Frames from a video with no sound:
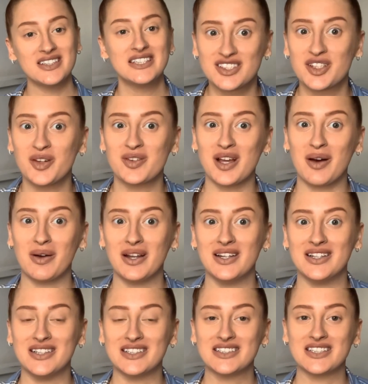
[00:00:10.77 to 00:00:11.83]
Excuse how I
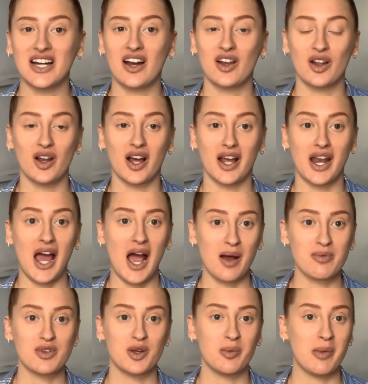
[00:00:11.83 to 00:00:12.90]
look. I look like an
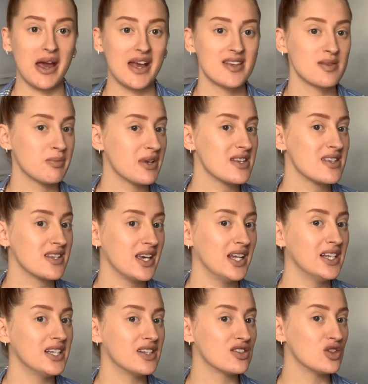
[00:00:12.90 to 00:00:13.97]
absolute mess. My skin
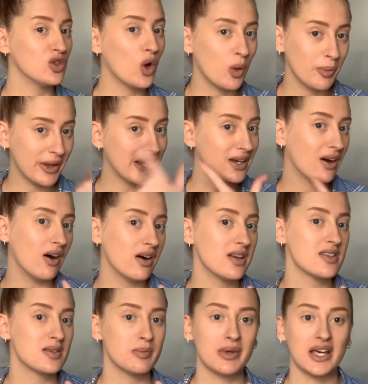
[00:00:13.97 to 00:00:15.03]
is not being kind
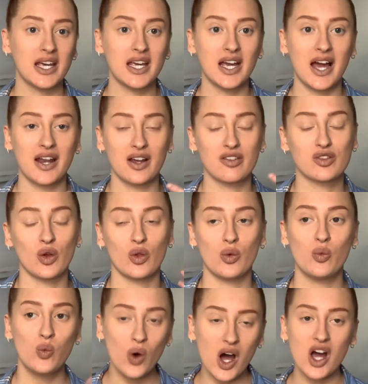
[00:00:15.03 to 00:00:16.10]
to me and I've got the
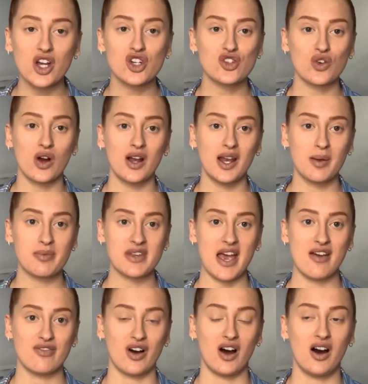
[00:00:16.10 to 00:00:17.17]
worst dry lips
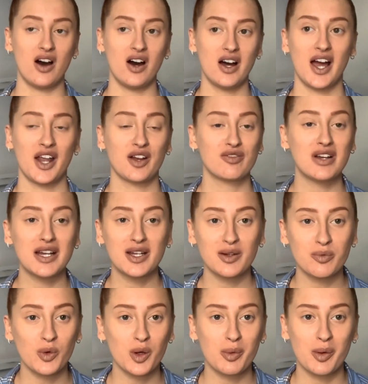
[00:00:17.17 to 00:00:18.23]
ever. And I really didn't
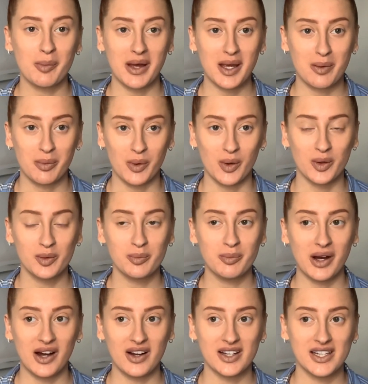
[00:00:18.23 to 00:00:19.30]
want to put makeup on,
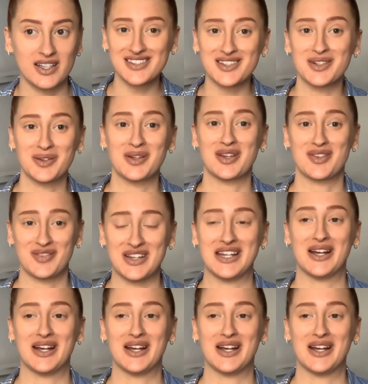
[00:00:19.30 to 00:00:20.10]
but I need to do this video